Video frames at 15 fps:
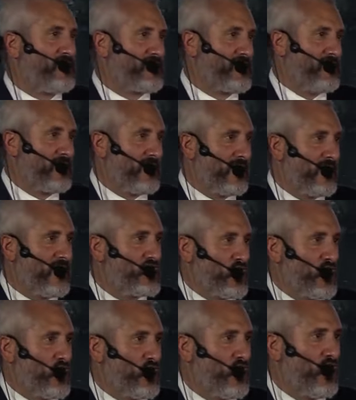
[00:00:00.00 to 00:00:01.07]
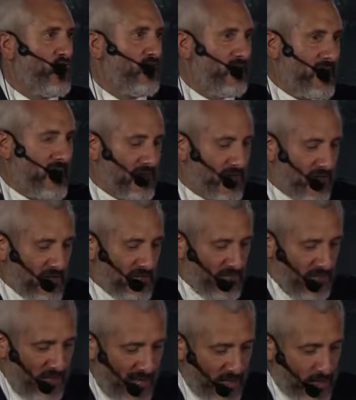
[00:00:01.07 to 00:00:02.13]
this eternal lake
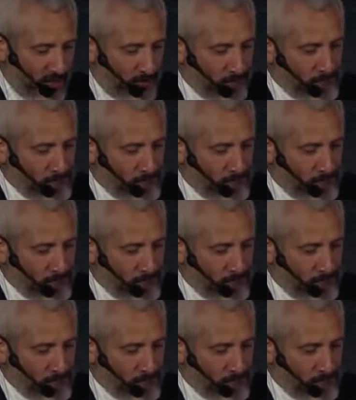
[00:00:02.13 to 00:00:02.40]
of fire.